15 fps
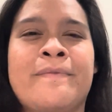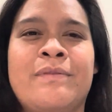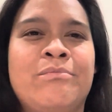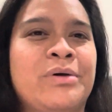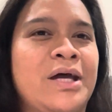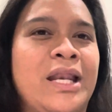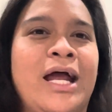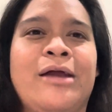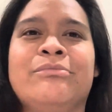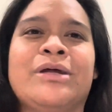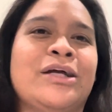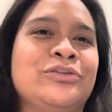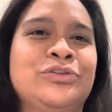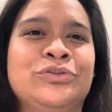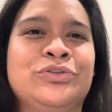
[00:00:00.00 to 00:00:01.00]
but I'm
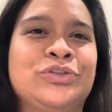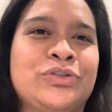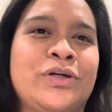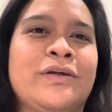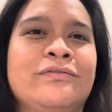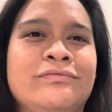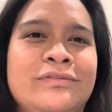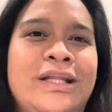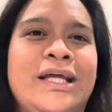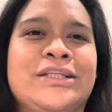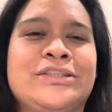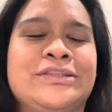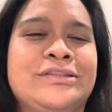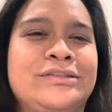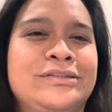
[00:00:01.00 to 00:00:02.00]
not too sure.
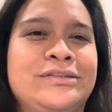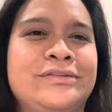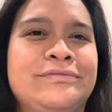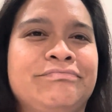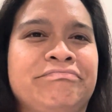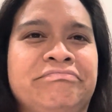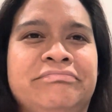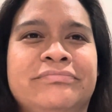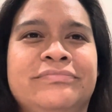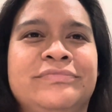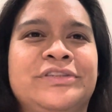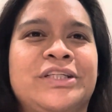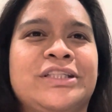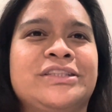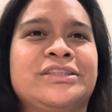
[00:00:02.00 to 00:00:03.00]
That's
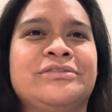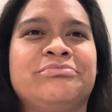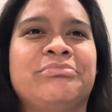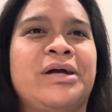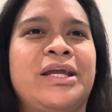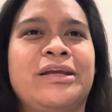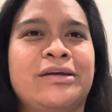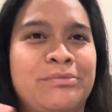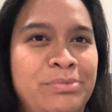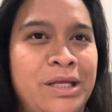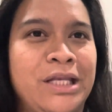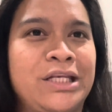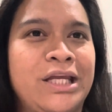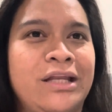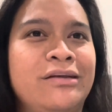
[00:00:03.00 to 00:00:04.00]
just my
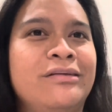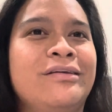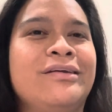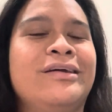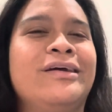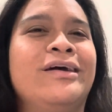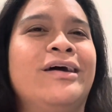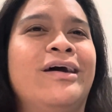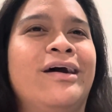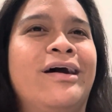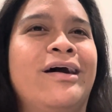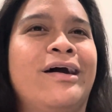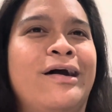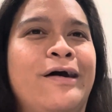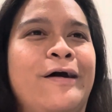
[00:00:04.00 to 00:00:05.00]
opinion.
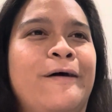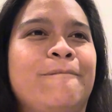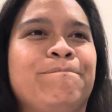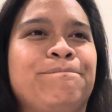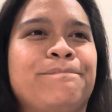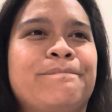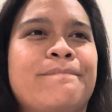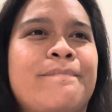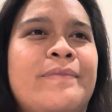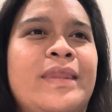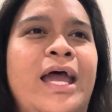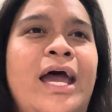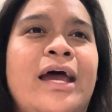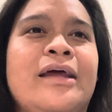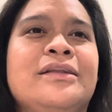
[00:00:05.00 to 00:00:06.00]

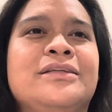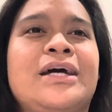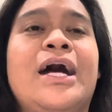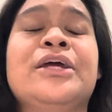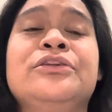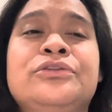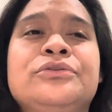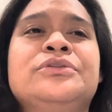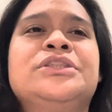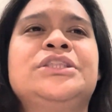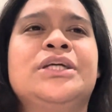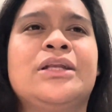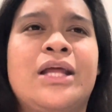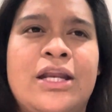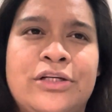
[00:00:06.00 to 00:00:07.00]
And I do see
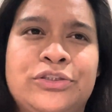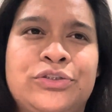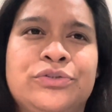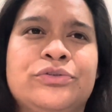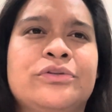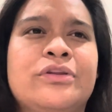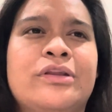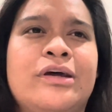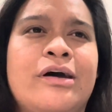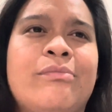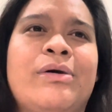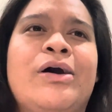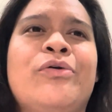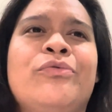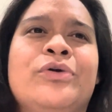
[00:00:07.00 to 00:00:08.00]
a lot of truth
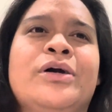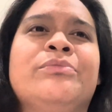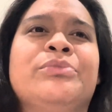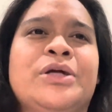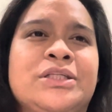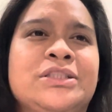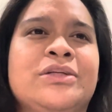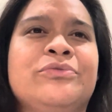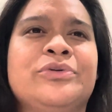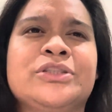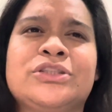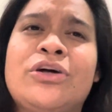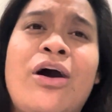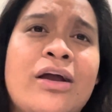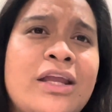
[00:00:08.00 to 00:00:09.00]
about what Preston was
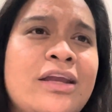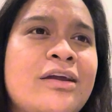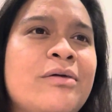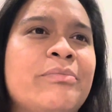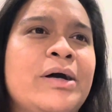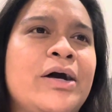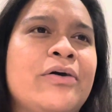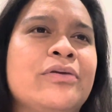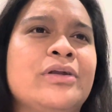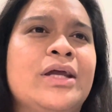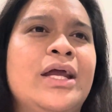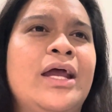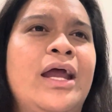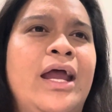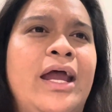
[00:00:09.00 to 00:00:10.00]
talking about,
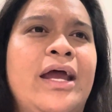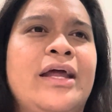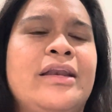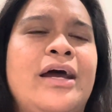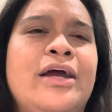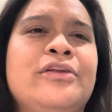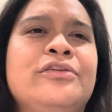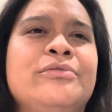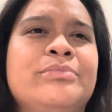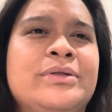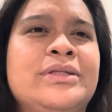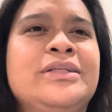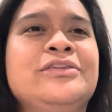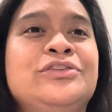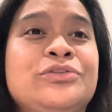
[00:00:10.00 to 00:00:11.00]
and I
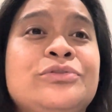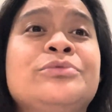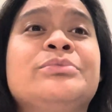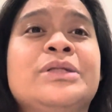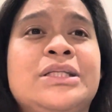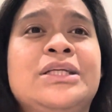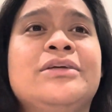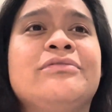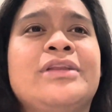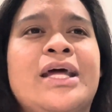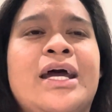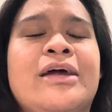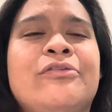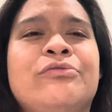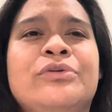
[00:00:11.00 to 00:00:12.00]
do believe
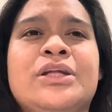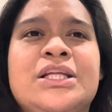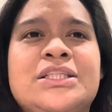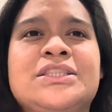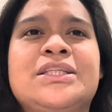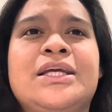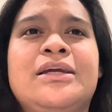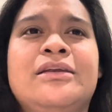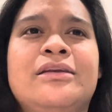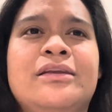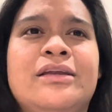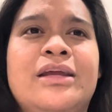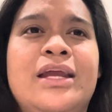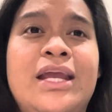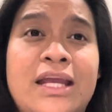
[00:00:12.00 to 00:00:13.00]
that real estate
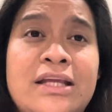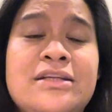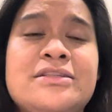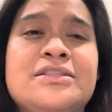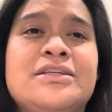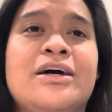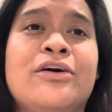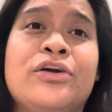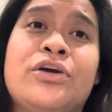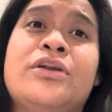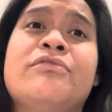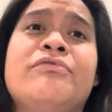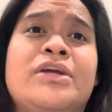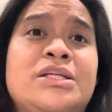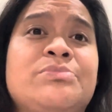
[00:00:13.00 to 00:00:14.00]
is a good
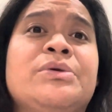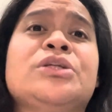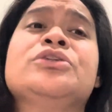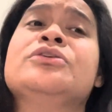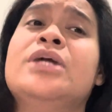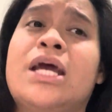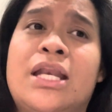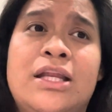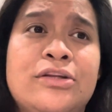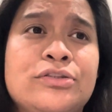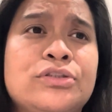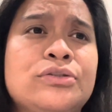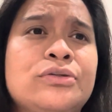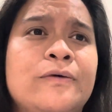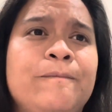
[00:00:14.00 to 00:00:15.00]
investment to get
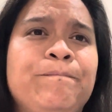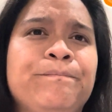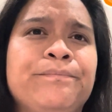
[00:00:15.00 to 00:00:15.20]
into.